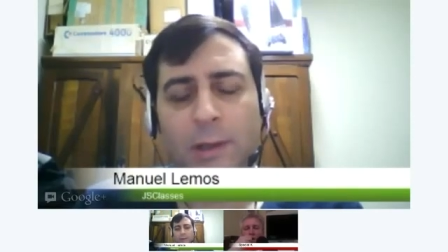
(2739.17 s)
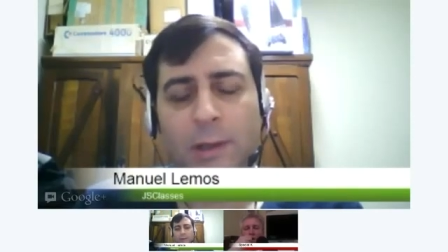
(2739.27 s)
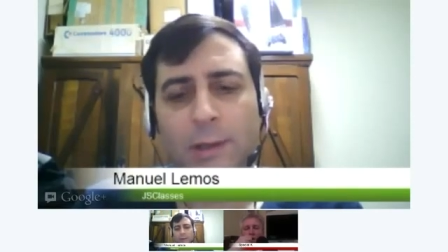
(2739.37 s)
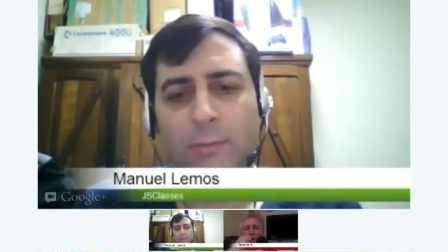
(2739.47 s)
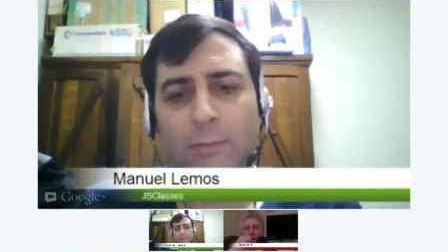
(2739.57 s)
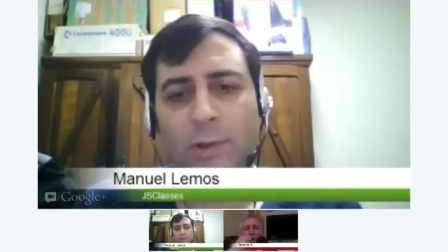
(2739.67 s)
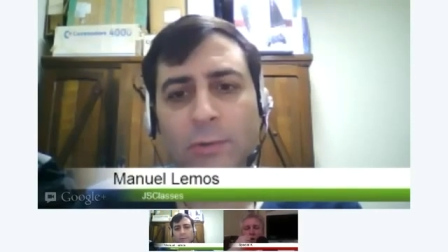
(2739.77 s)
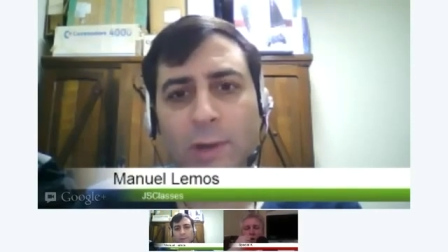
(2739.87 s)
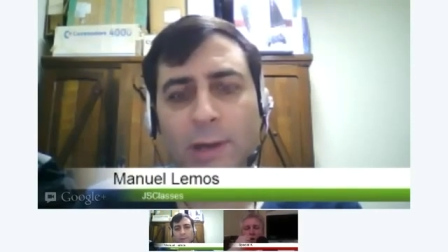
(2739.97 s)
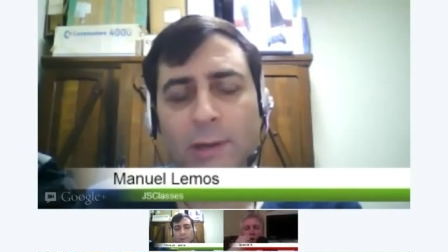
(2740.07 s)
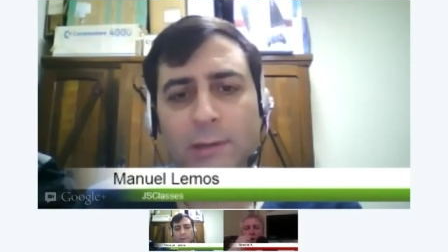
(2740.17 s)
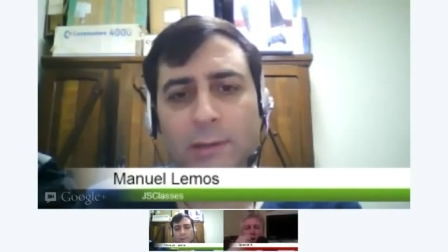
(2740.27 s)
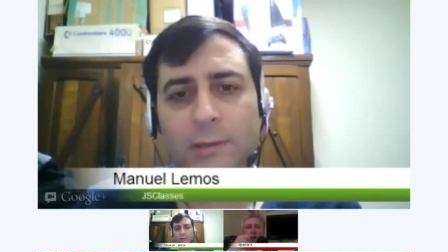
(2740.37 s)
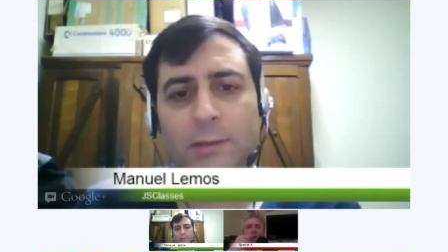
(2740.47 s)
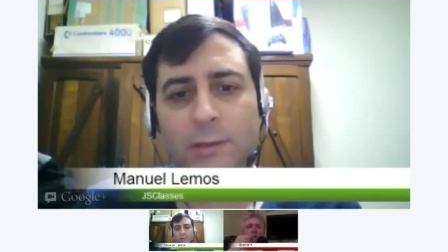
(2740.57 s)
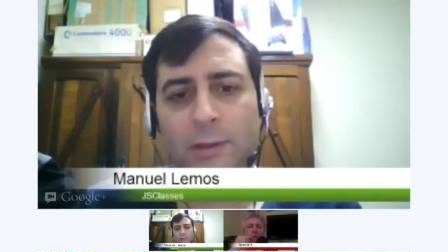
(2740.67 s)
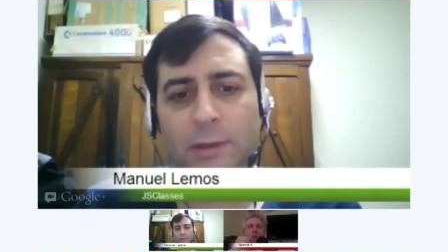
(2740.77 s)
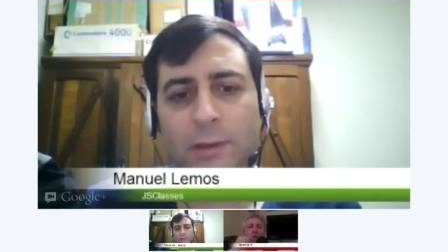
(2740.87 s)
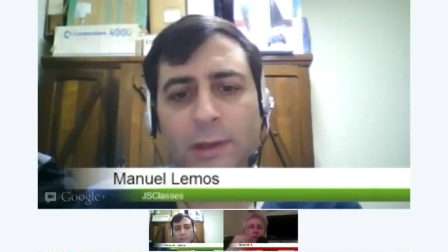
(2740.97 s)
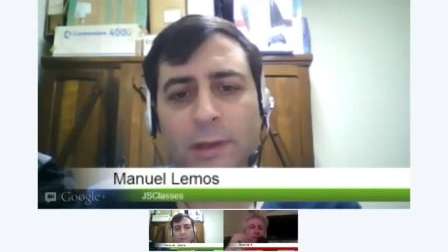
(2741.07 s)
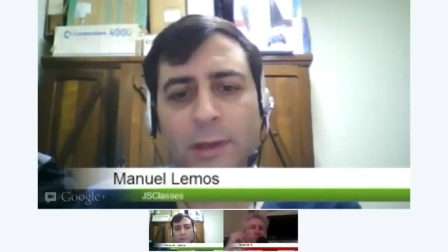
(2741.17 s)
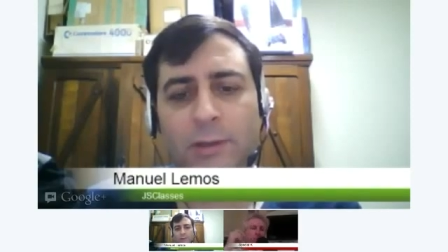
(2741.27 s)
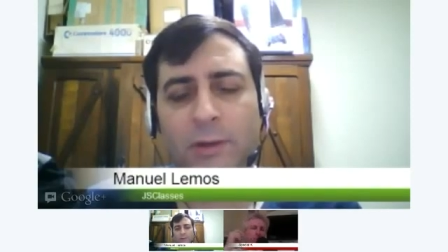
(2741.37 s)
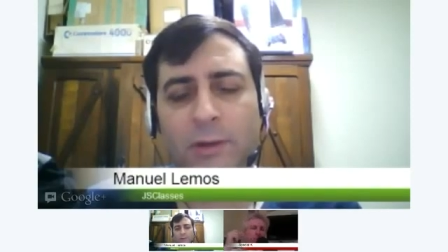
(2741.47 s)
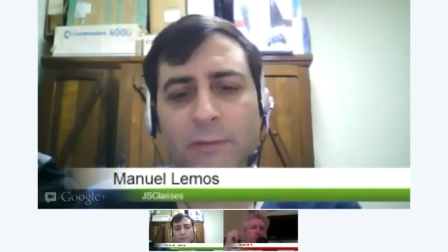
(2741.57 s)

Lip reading: more than once, in case you have